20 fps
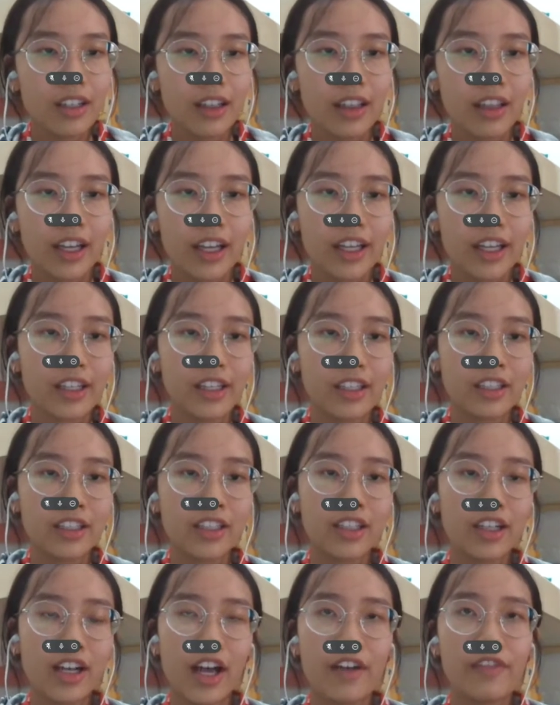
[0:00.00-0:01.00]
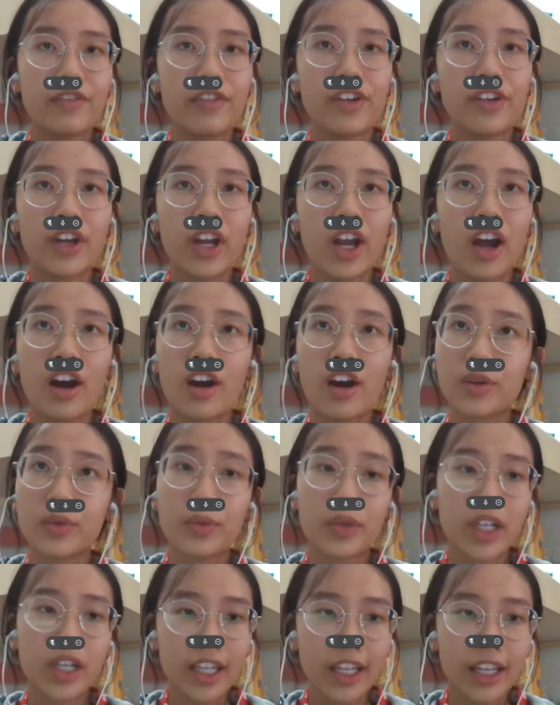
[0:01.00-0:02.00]
Like I'm very
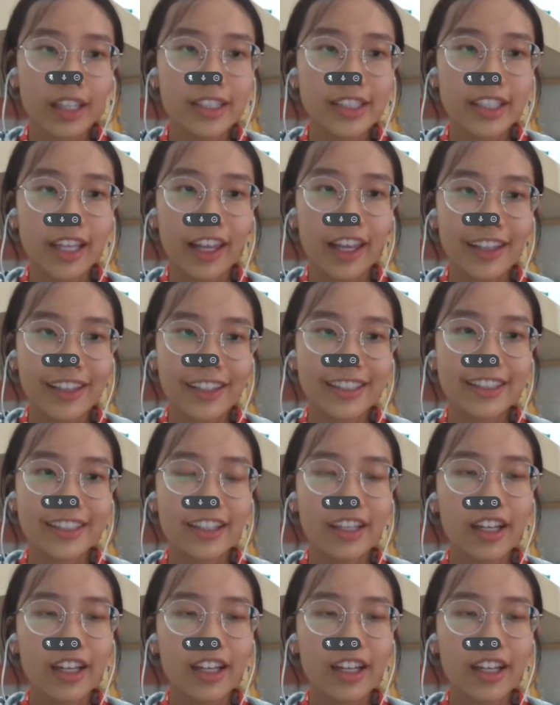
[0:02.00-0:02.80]
hardworking and